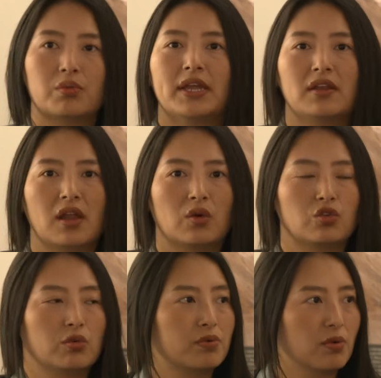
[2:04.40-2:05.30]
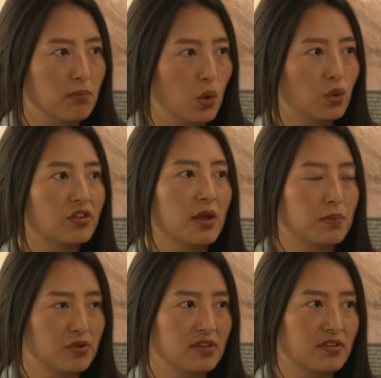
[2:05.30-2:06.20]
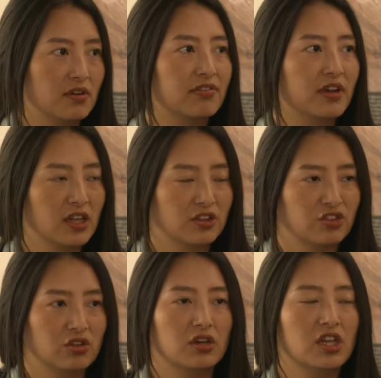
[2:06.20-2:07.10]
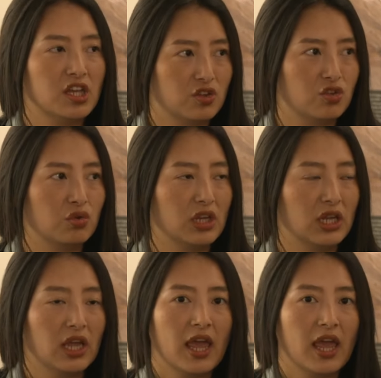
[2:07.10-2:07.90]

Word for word: right now to promote and preserve culture, history,